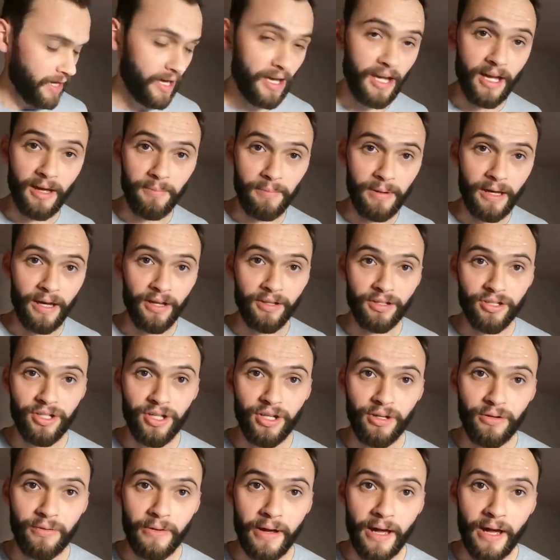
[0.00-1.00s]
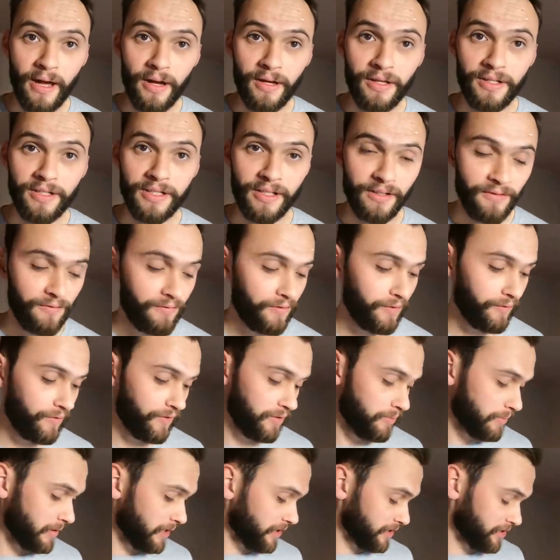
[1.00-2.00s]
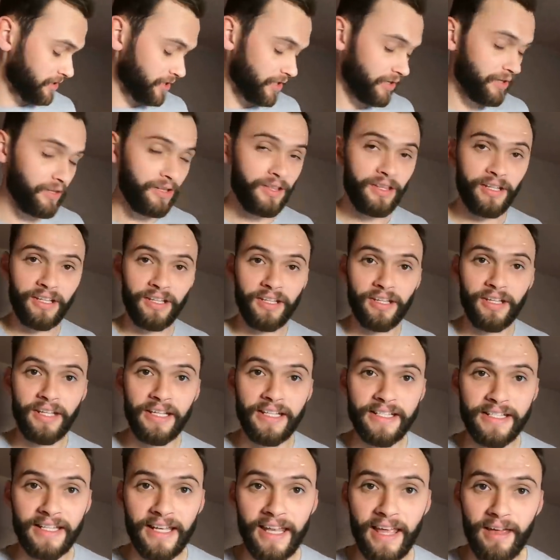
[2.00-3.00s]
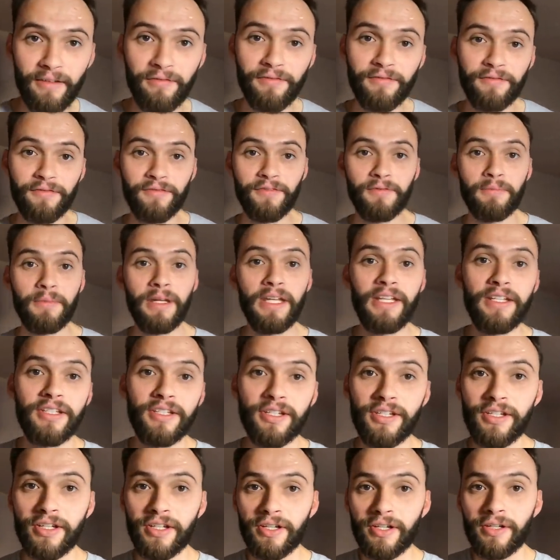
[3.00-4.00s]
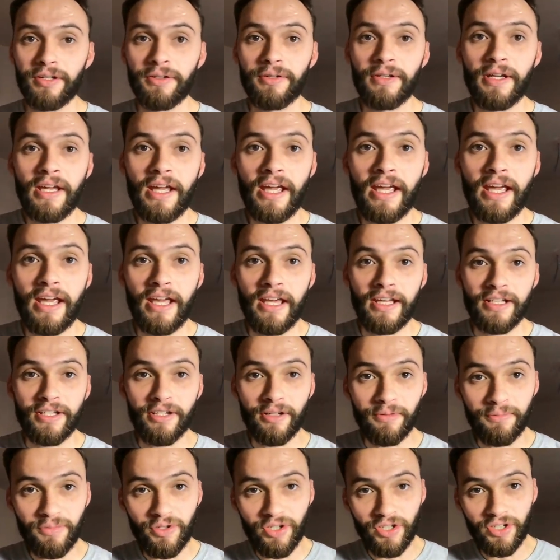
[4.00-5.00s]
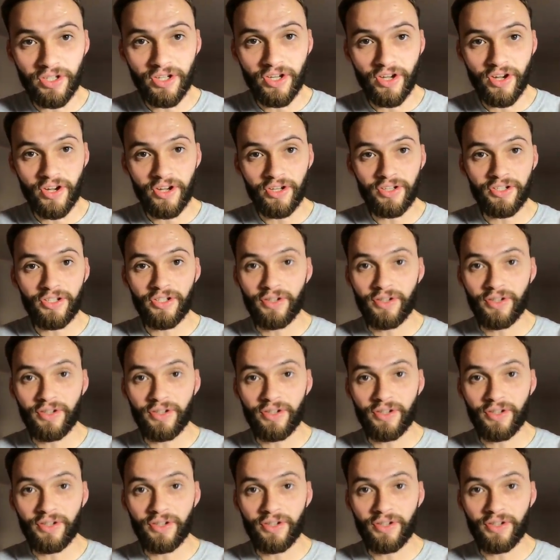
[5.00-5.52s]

uh, about two hours and 50 minutes. The only thing that is left for me to do is I'm just going